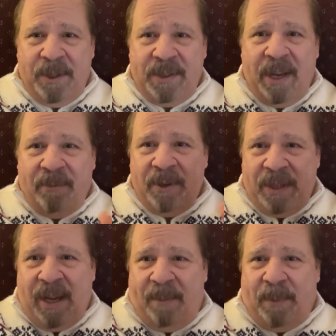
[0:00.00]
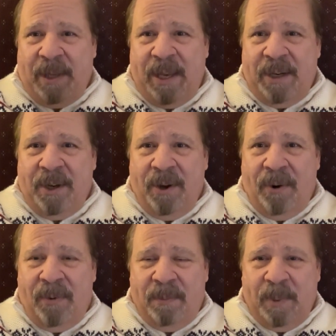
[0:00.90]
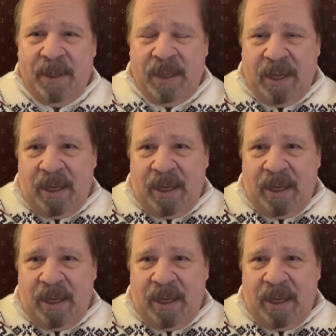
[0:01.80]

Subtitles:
It's not really complicated code, but